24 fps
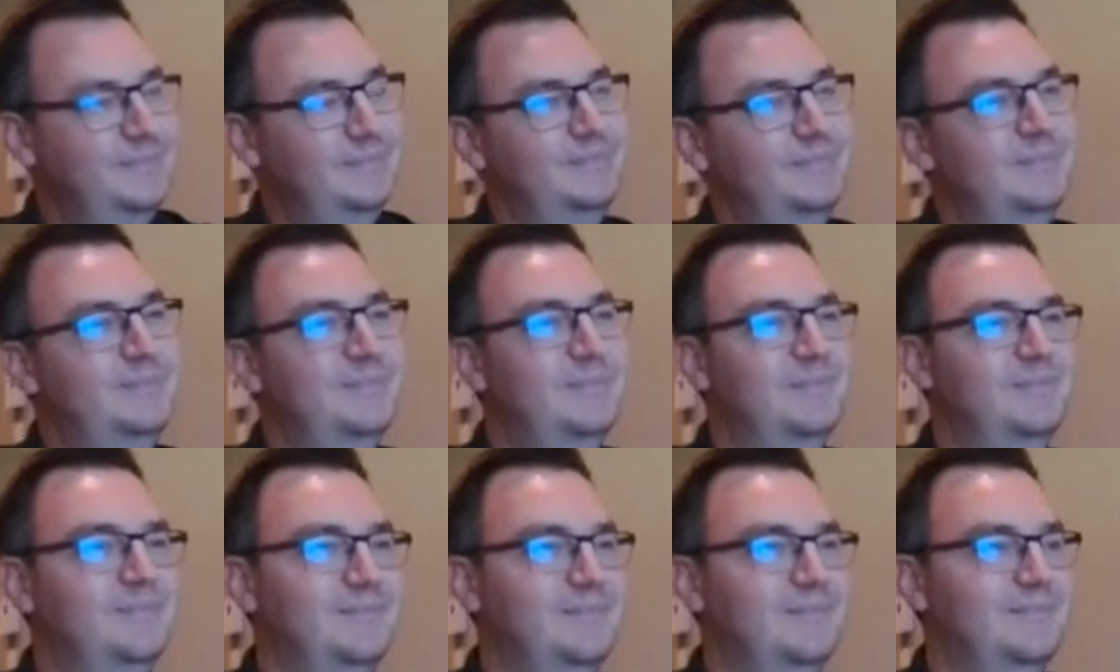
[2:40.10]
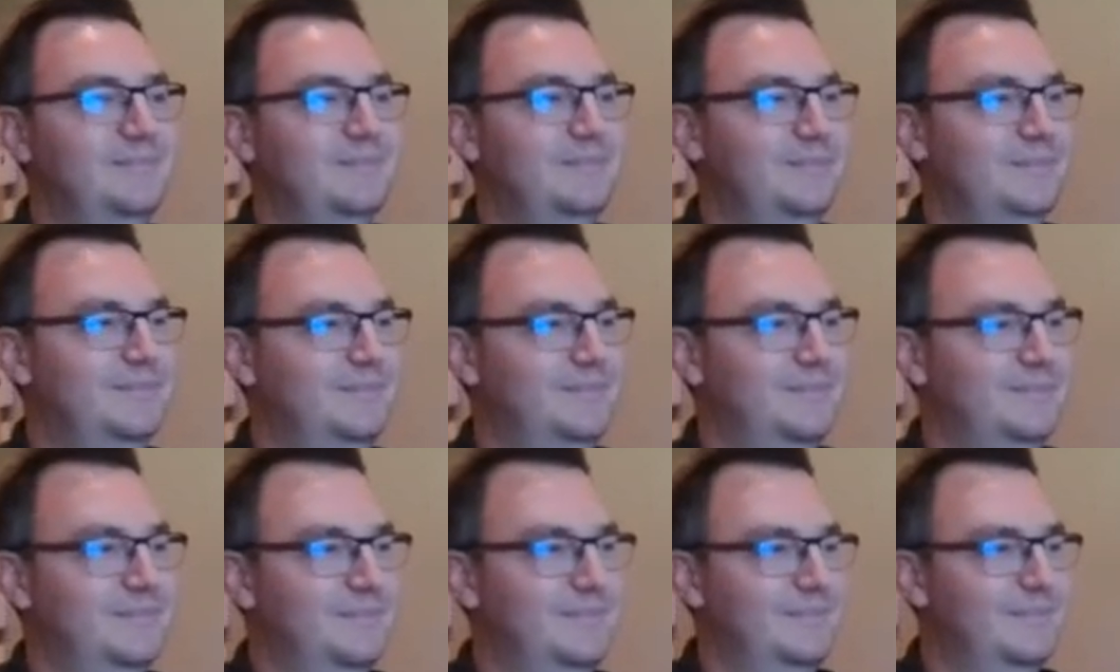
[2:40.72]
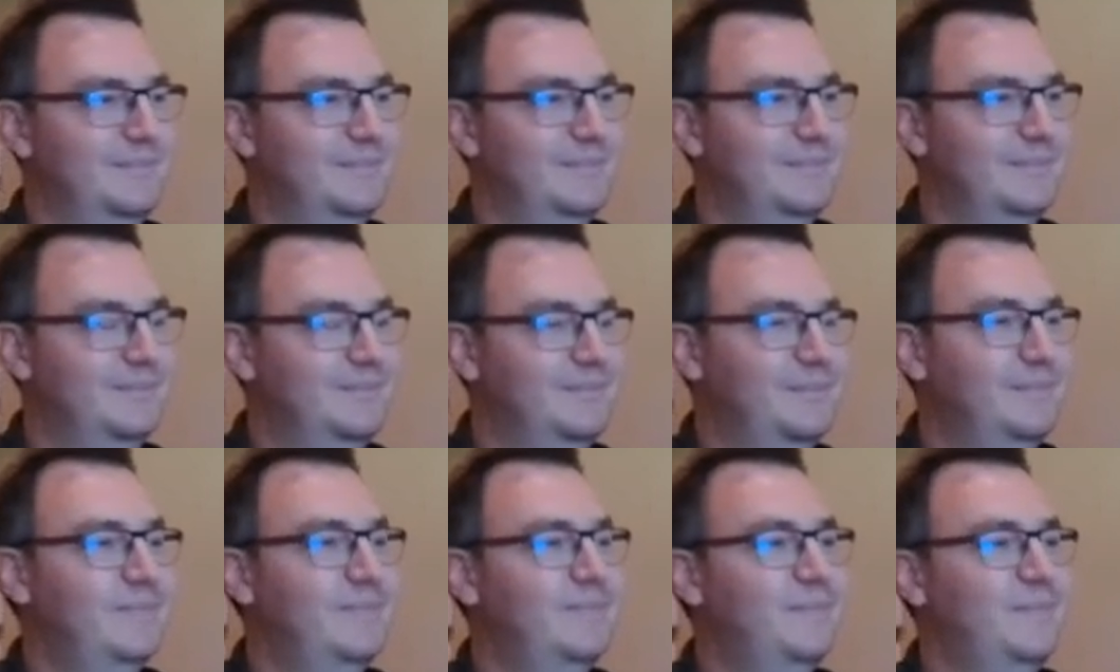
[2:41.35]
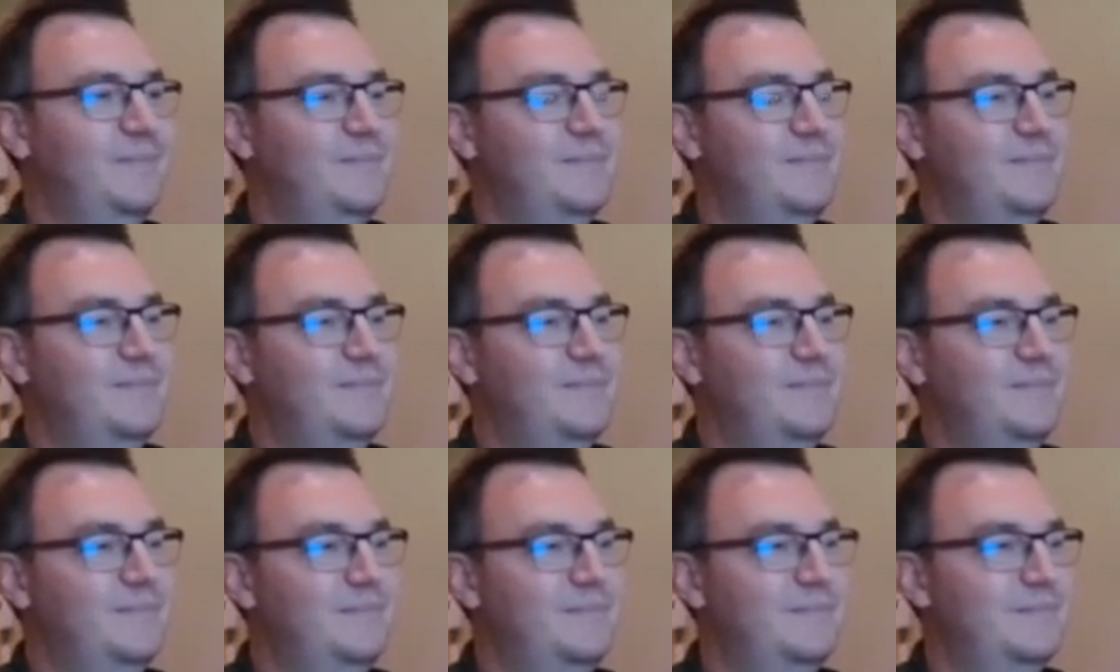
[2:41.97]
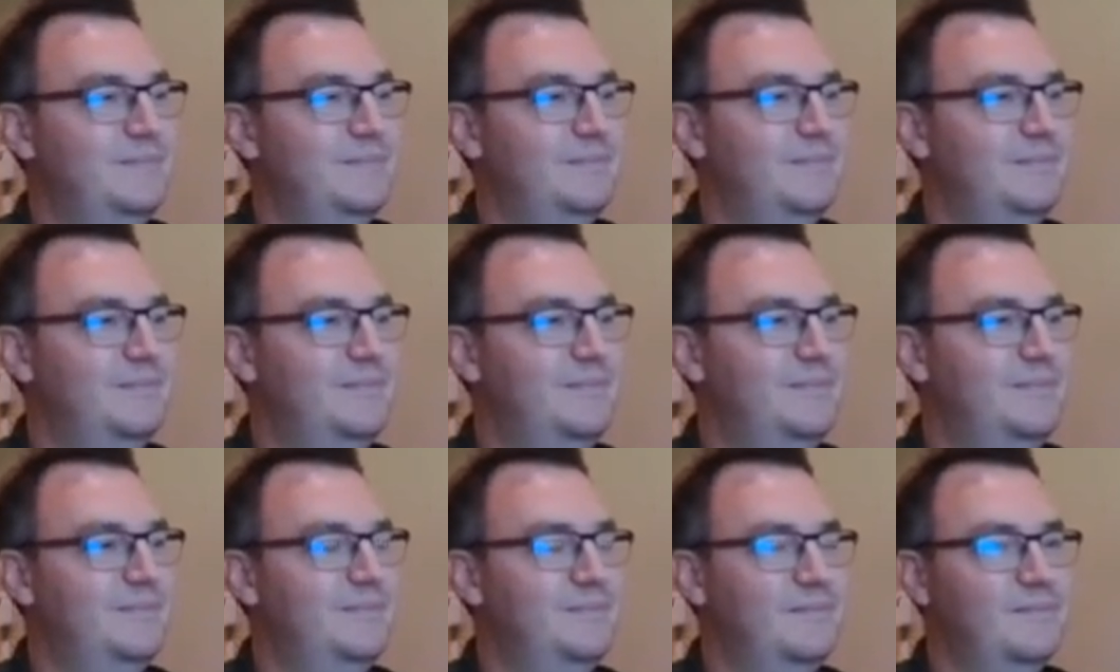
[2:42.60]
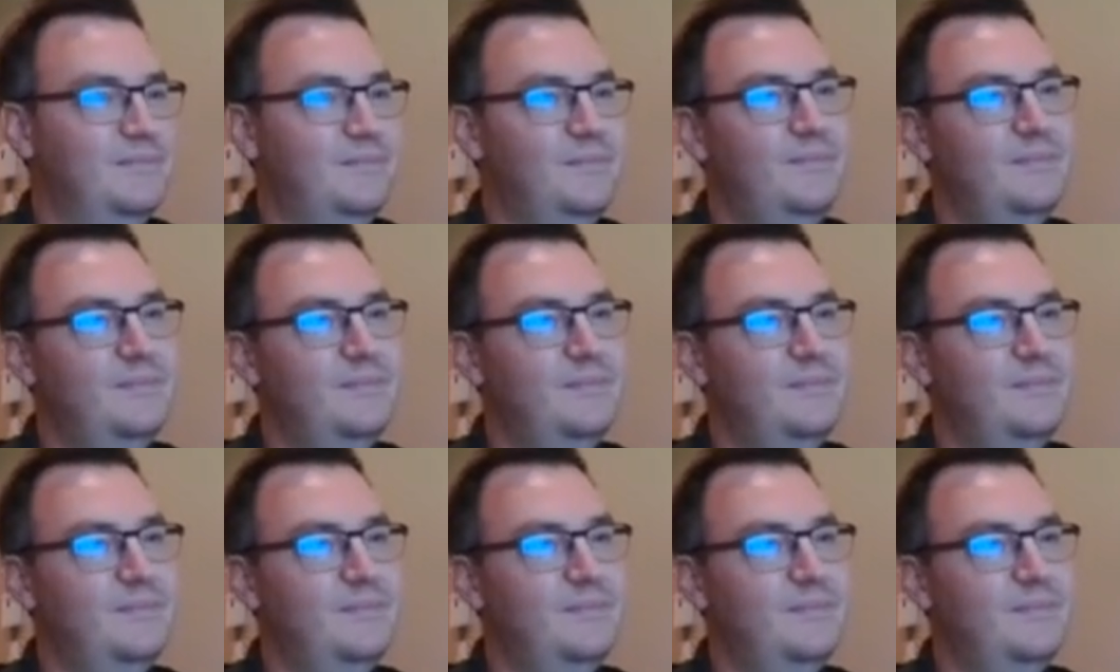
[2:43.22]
(not speaking)